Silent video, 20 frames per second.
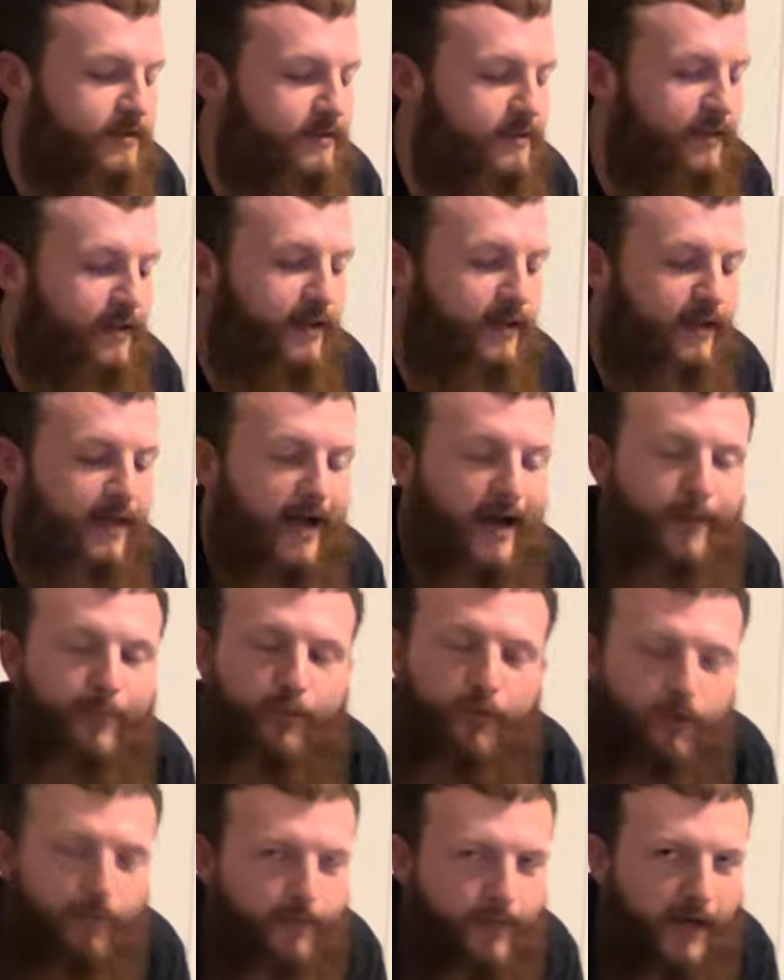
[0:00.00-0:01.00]
and got
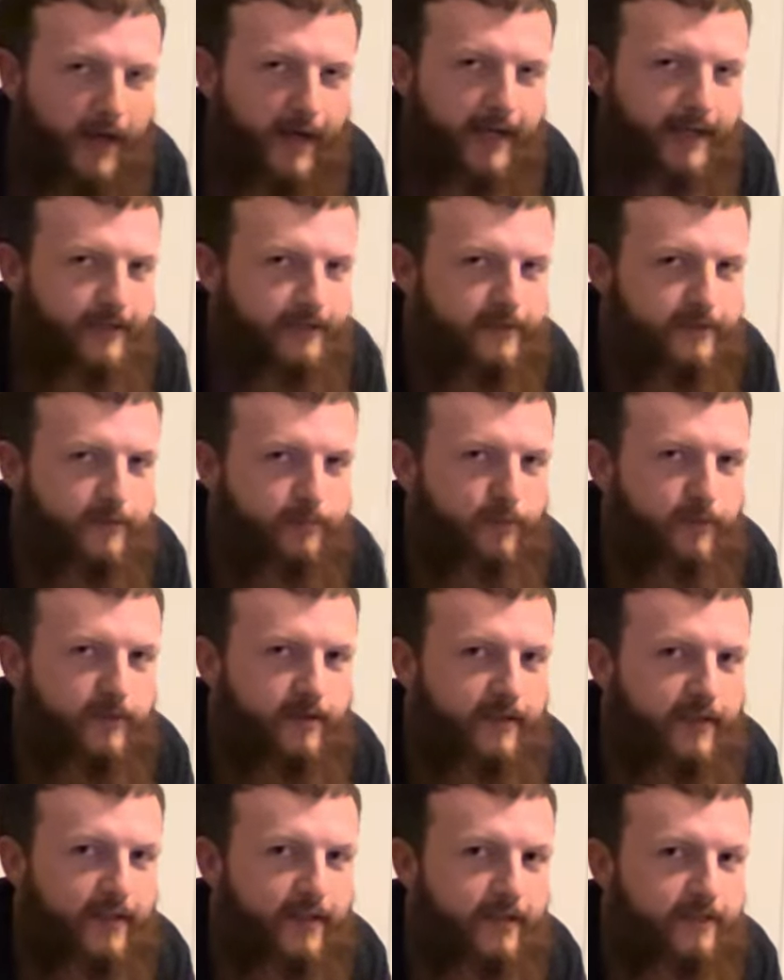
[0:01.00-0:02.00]
more bites with
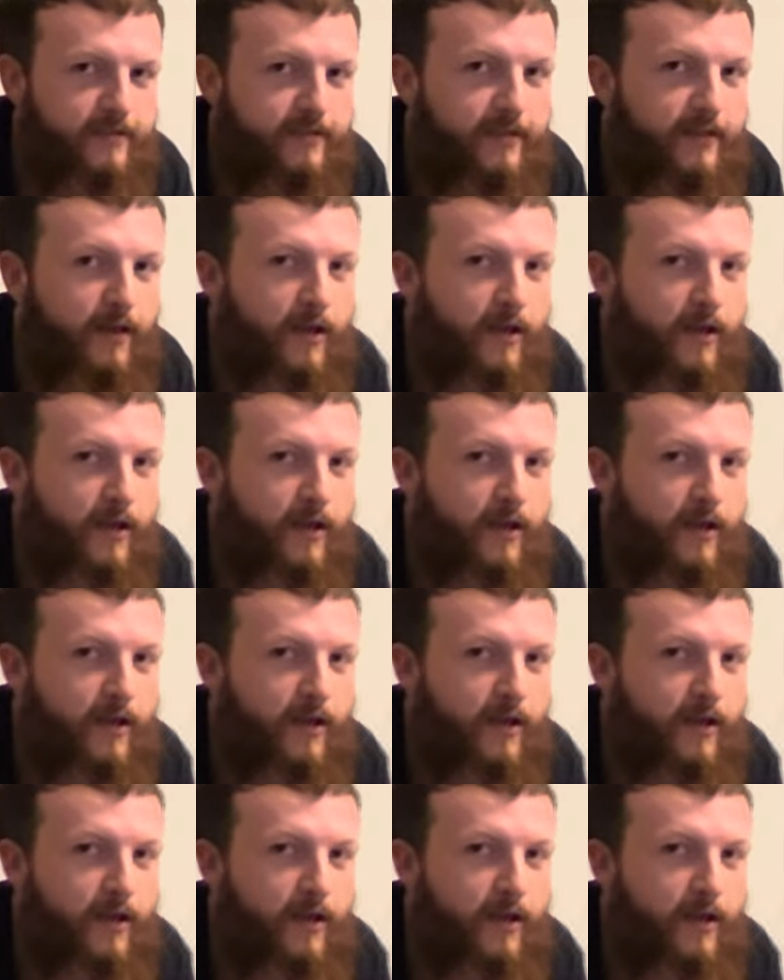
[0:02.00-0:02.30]
this.